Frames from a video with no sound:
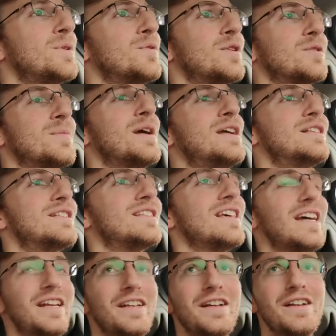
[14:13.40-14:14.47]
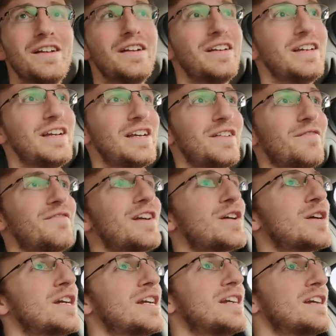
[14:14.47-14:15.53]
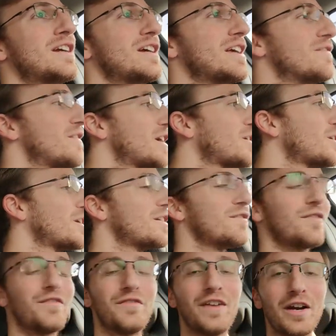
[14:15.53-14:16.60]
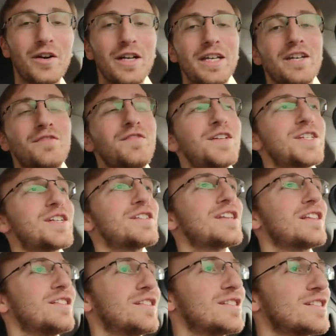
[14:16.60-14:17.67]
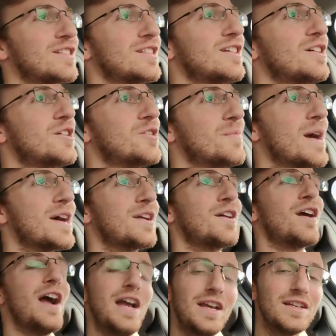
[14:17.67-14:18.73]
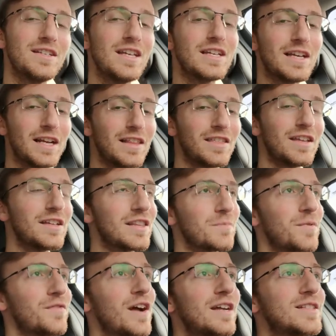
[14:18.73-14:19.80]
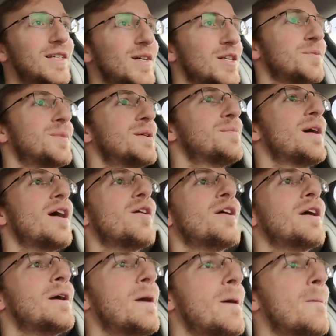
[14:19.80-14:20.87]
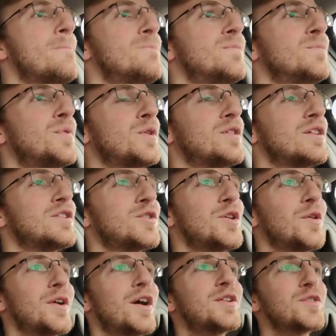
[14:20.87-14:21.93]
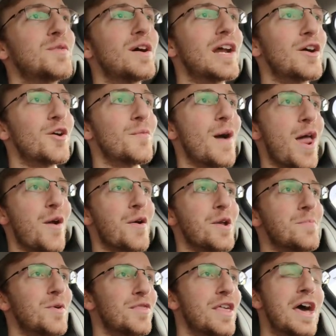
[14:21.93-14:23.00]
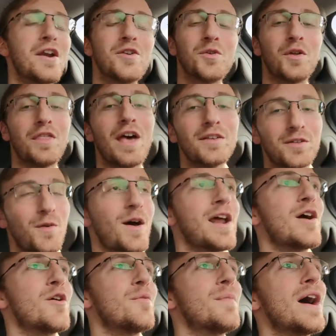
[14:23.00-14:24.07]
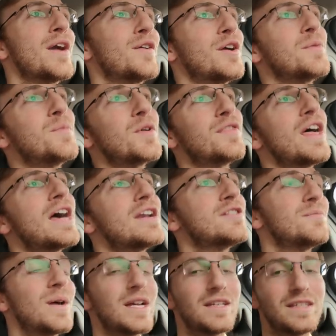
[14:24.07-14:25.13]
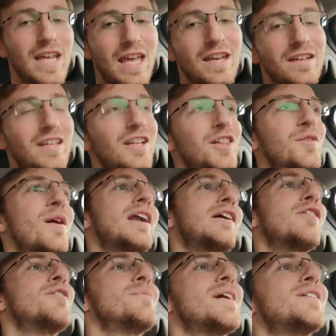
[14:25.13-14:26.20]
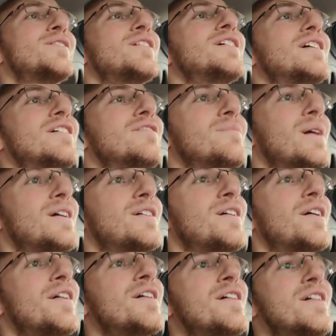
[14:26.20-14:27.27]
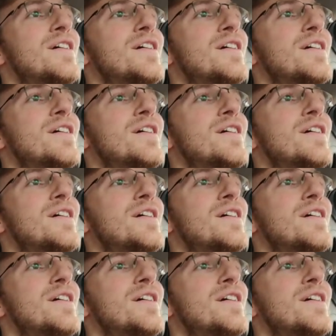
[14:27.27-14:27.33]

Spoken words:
which means that in a very, very, very inefficient and slow manner, I can take anything that provides USB power, put it into a 100 watt hour battery, put that into a 1000 watt hour battery, put that into my 10 kilowatt hour battery of my car.